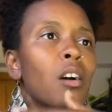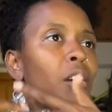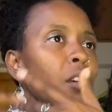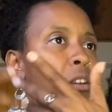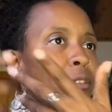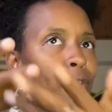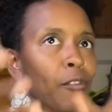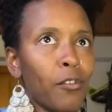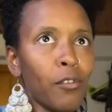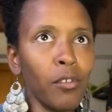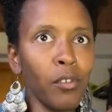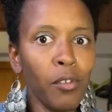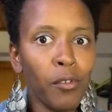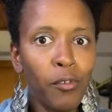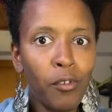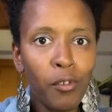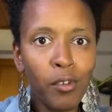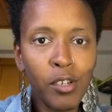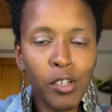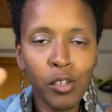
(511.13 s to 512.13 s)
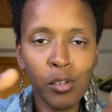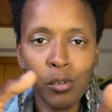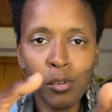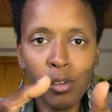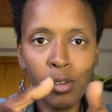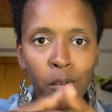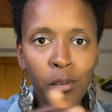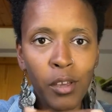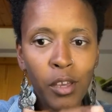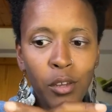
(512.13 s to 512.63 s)
If you want to,
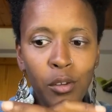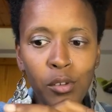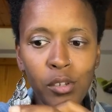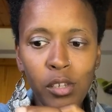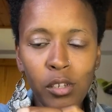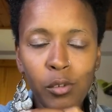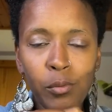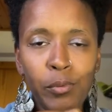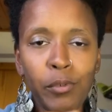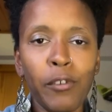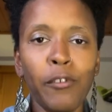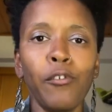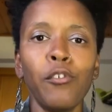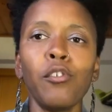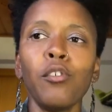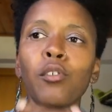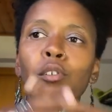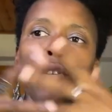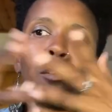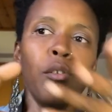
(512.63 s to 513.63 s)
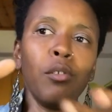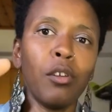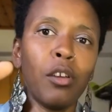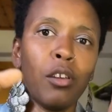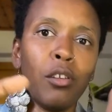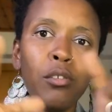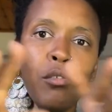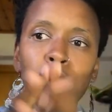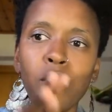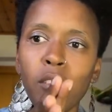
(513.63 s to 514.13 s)
you can use it to put food, or you
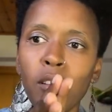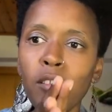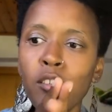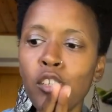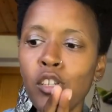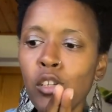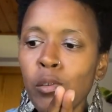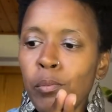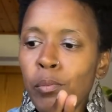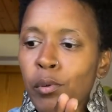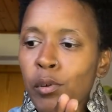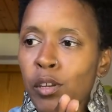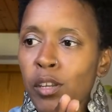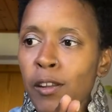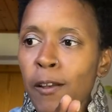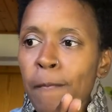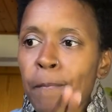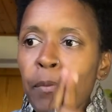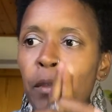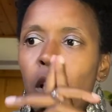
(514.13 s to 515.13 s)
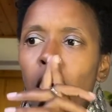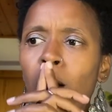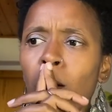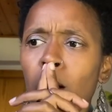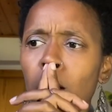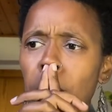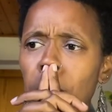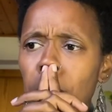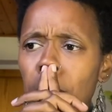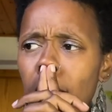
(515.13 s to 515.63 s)
can use it to put
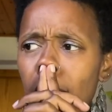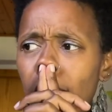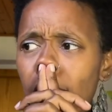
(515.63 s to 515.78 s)
on